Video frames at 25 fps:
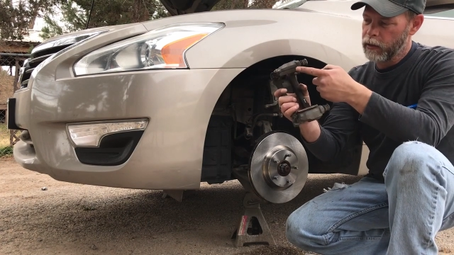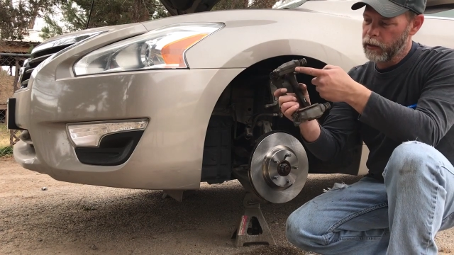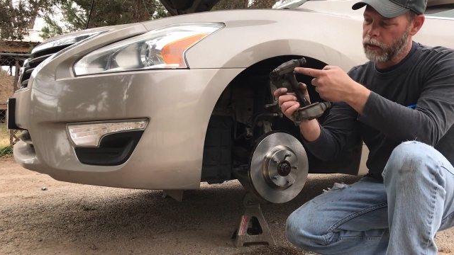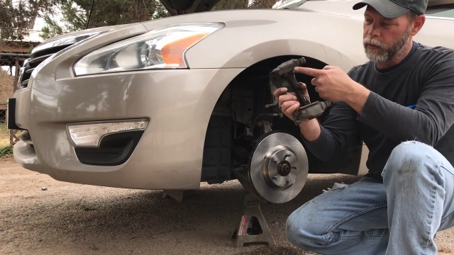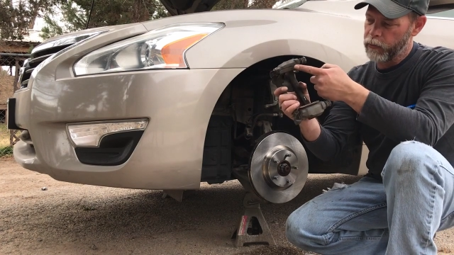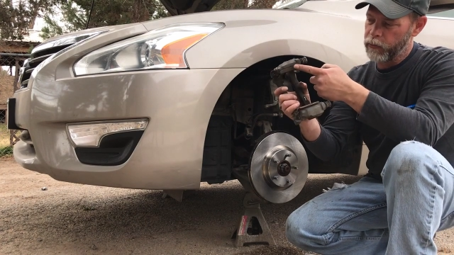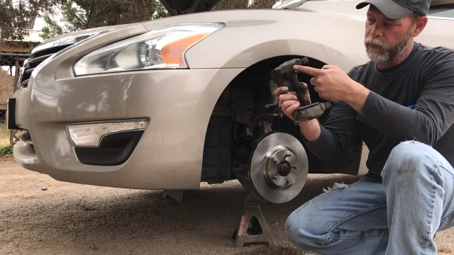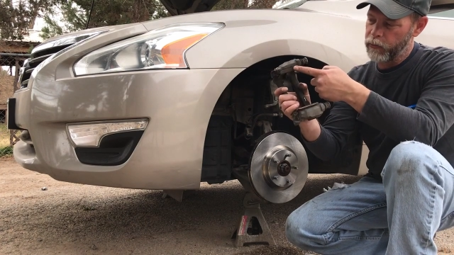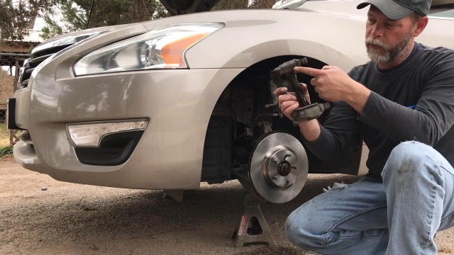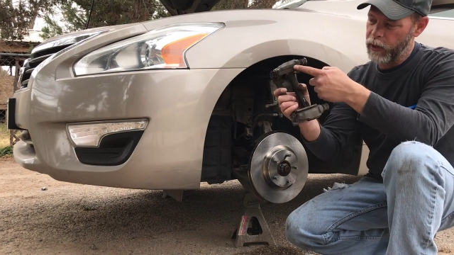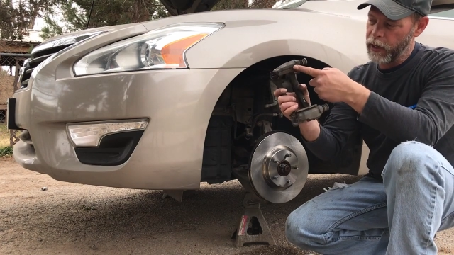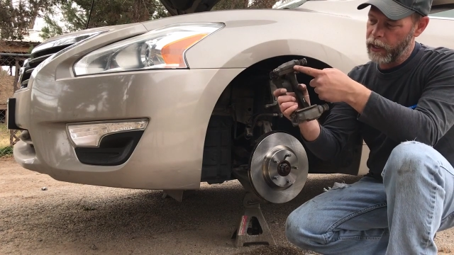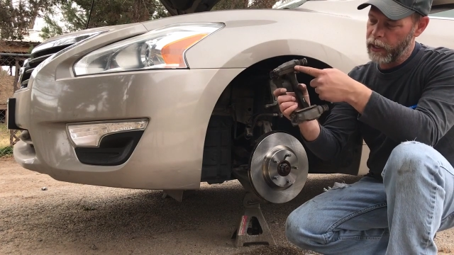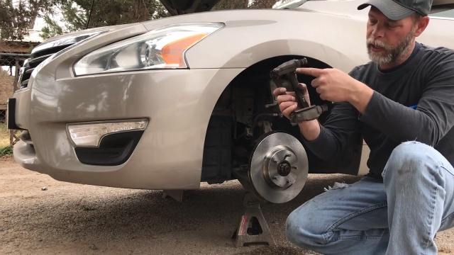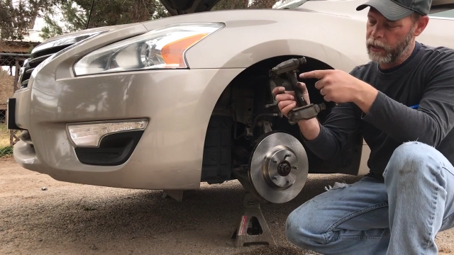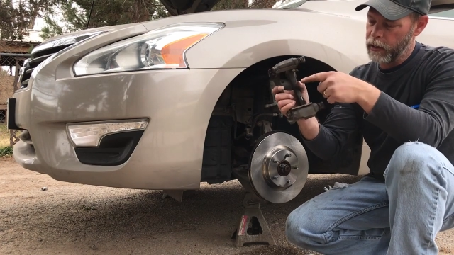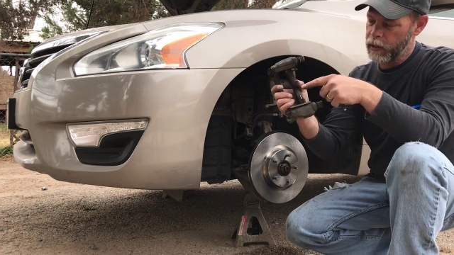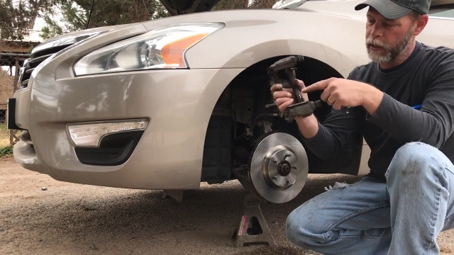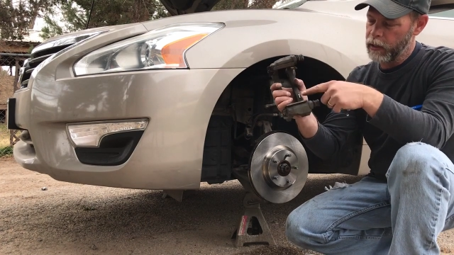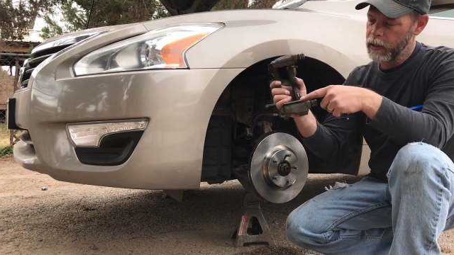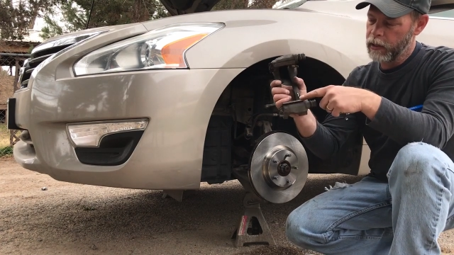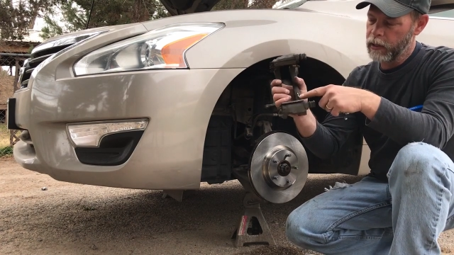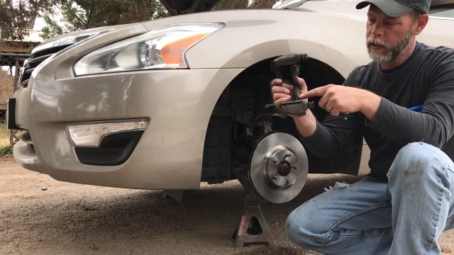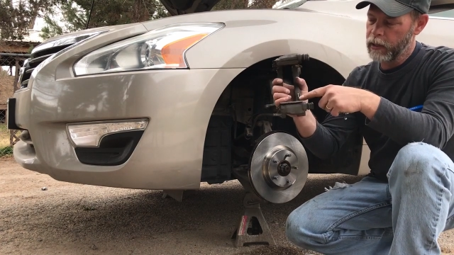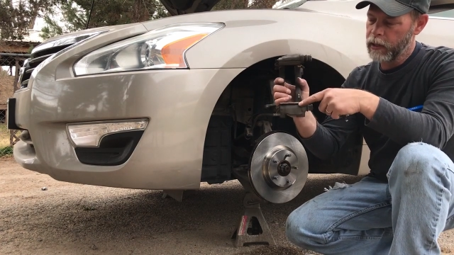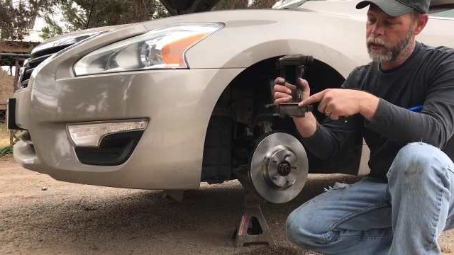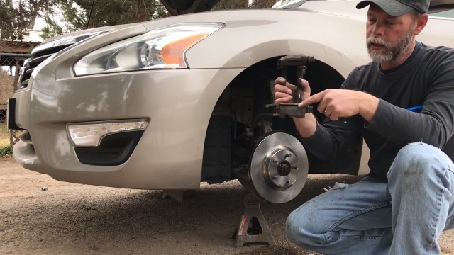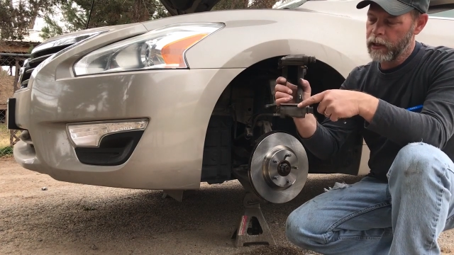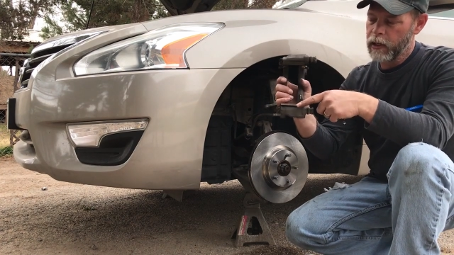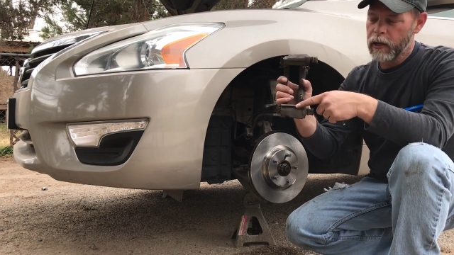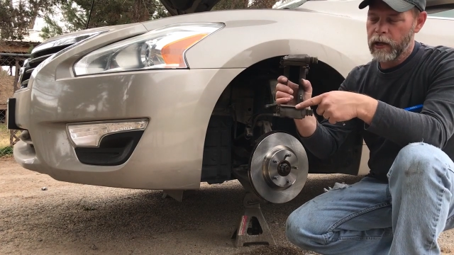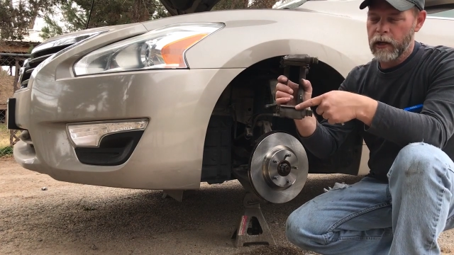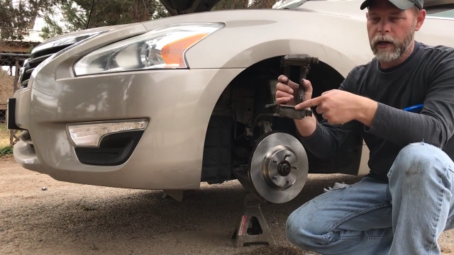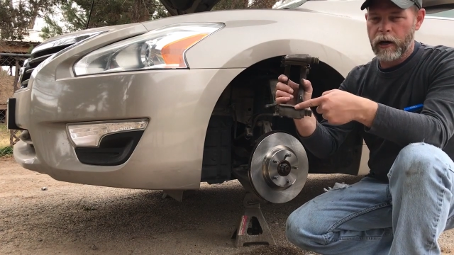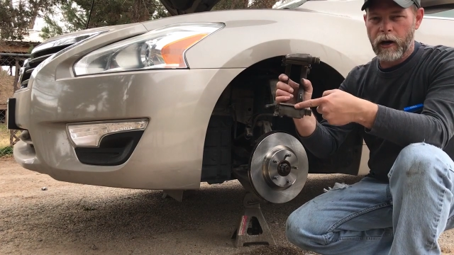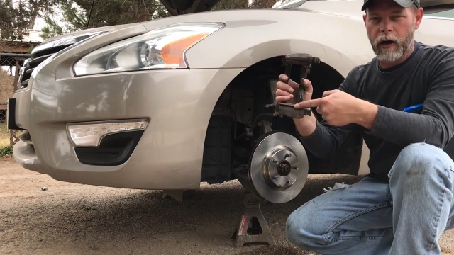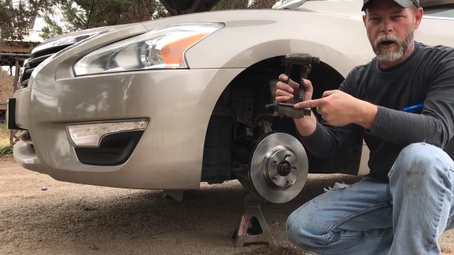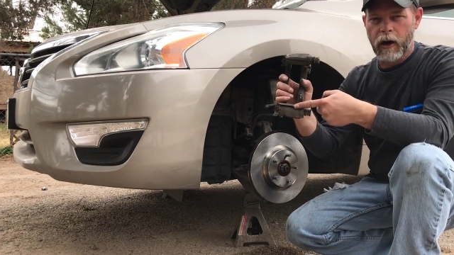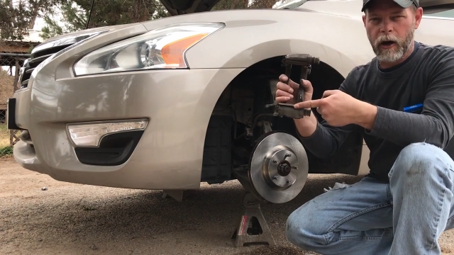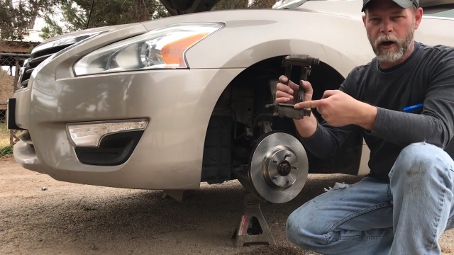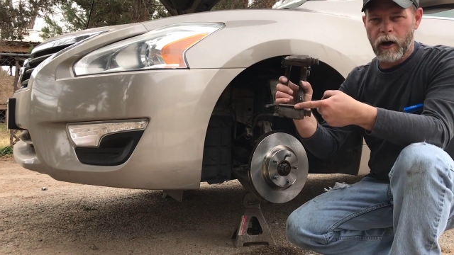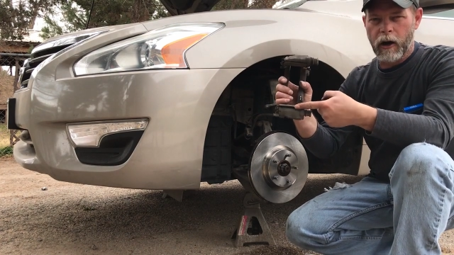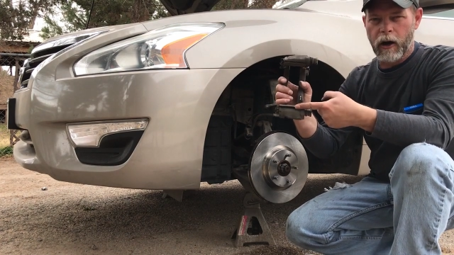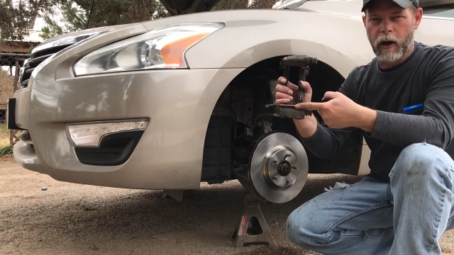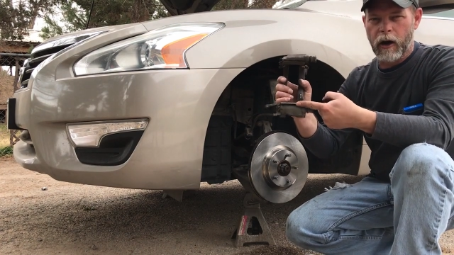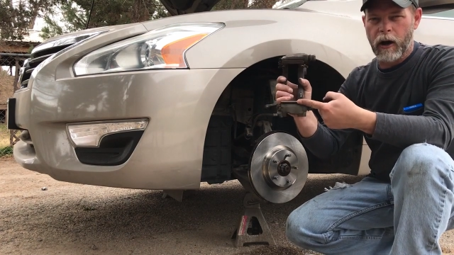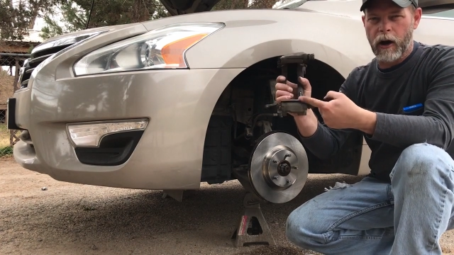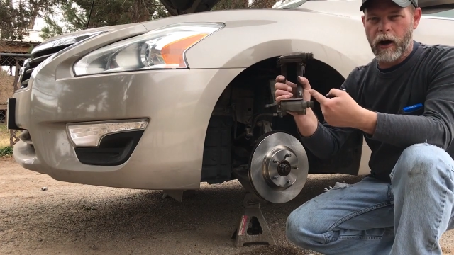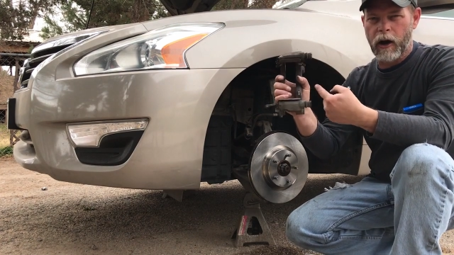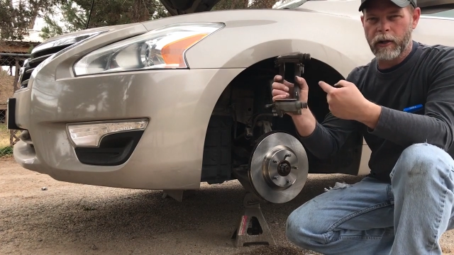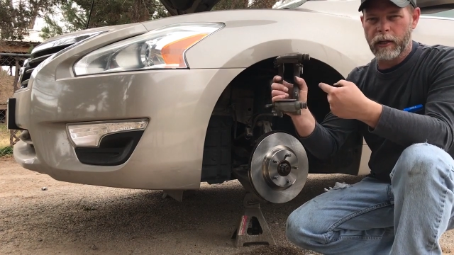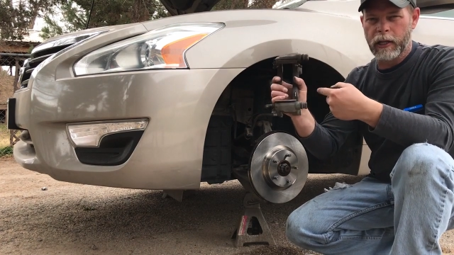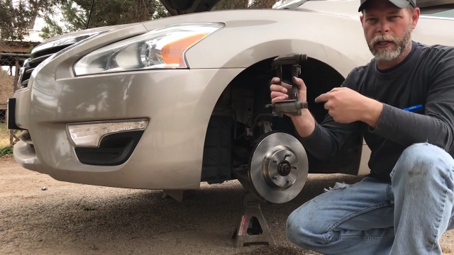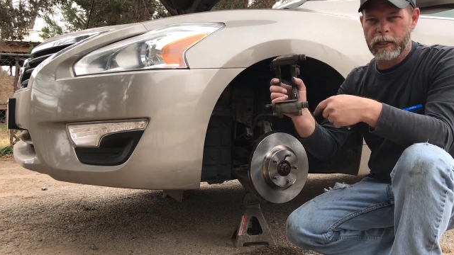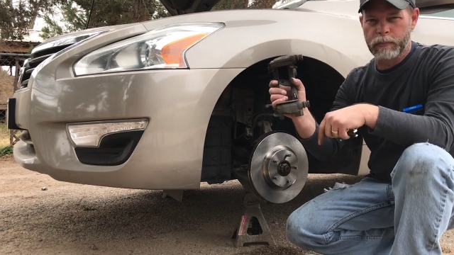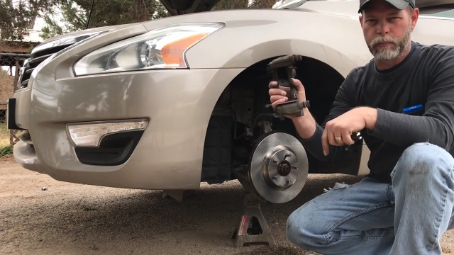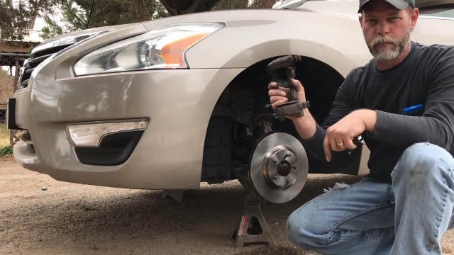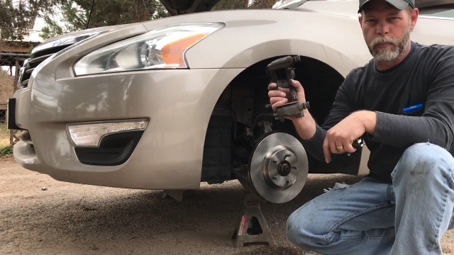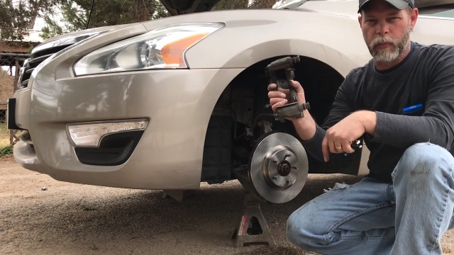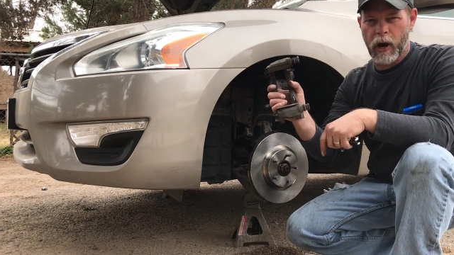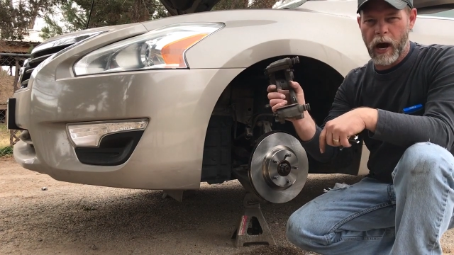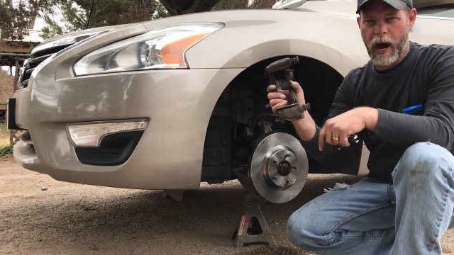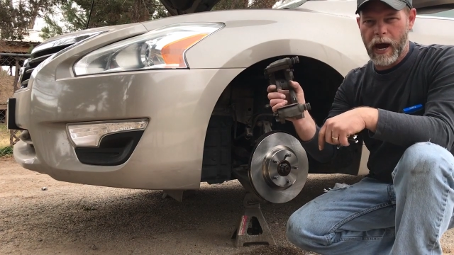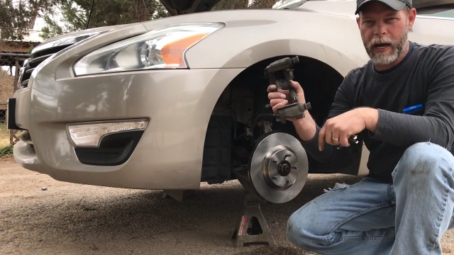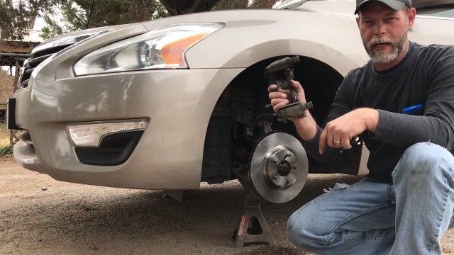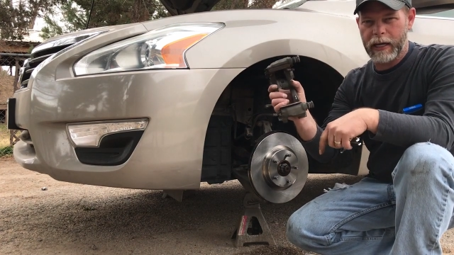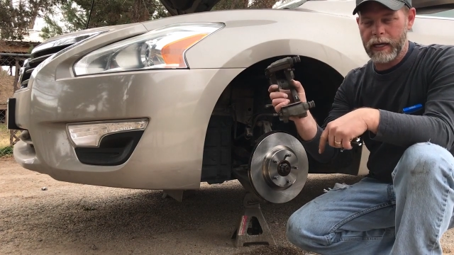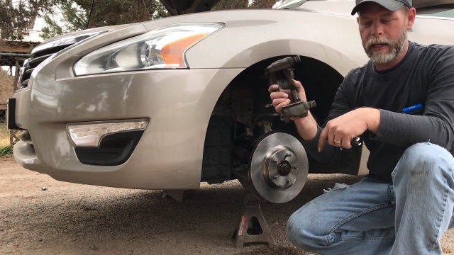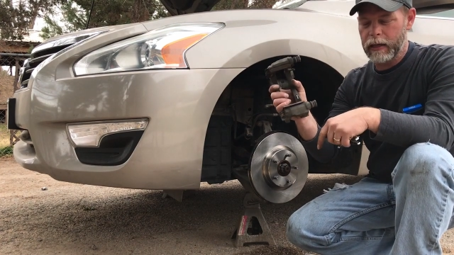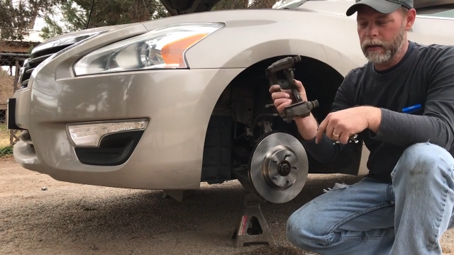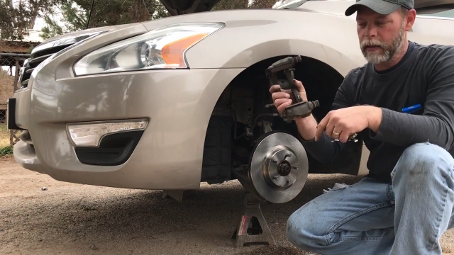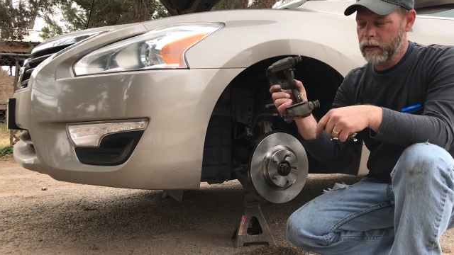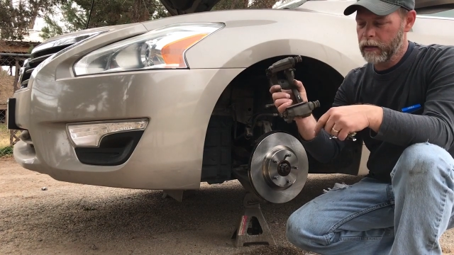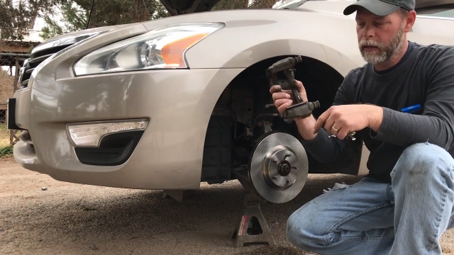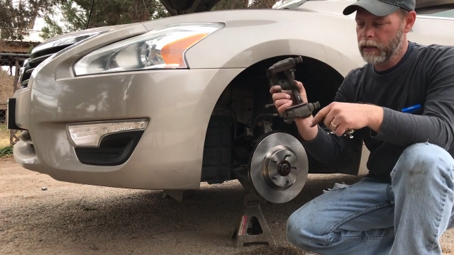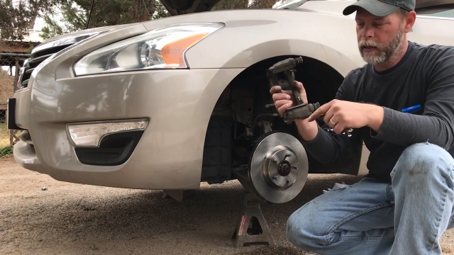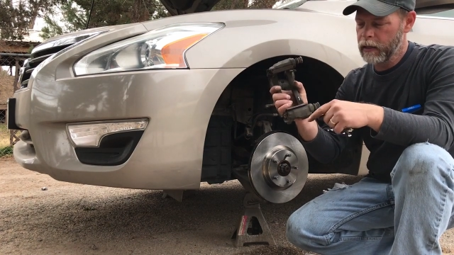that fit on this bracket.